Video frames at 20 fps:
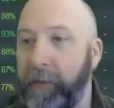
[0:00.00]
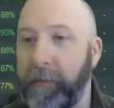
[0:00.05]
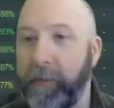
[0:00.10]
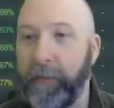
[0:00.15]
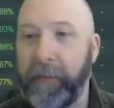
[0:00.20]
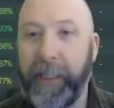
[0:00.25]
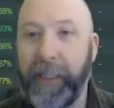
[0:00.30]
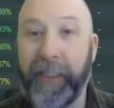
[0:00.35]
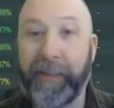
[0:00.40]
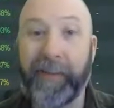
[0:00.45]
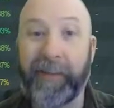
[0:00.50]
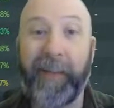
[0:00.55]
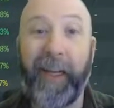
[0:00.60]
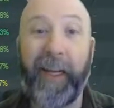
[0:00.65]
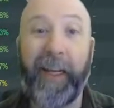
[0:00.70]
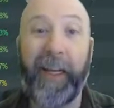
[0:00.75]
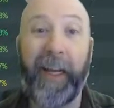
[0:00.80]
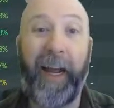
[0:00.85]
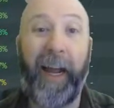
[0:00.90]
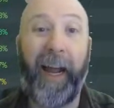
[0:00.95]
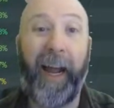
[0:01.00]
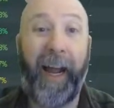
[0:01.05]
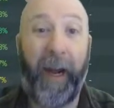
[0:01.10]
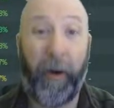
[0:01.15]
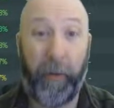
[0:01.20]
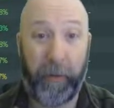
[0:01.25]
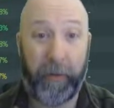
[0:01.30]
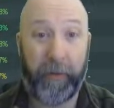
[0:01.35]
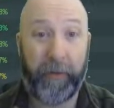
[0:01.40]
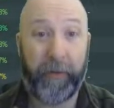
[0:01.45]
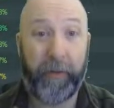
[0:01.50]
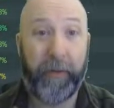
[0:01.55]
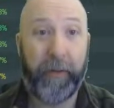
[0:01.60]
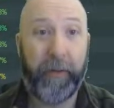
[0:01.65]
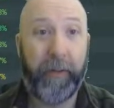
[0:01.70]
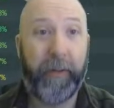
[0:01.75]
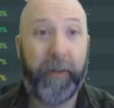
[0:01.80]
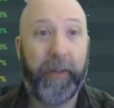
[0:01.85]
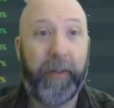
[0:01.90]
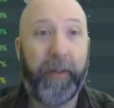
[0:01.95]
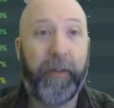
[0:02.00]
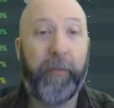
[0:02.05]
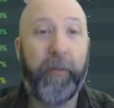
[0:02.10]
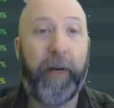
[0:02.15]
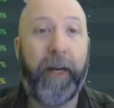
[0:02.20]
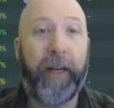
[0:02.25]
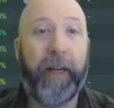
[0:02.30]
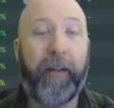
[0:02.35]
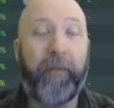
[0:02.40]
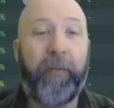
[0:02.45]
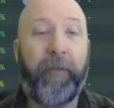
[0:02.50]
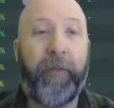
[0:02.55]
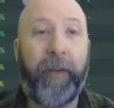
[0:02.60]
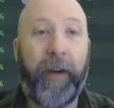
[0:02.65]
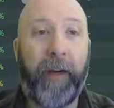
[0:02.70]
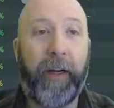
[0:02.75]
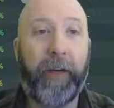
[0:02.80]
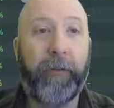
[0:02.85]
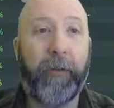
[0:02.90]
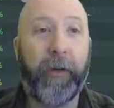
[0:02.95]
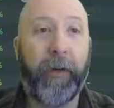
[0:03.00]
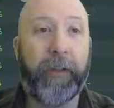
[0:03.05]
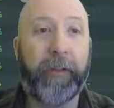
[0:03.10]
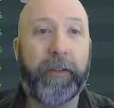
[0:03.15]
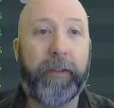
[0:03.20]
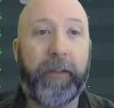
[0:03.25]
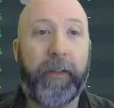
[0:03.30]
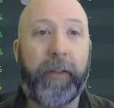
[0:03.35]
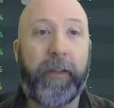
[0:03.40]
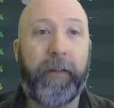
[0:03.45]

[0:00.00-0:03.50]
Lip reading: He gets taken out. But very first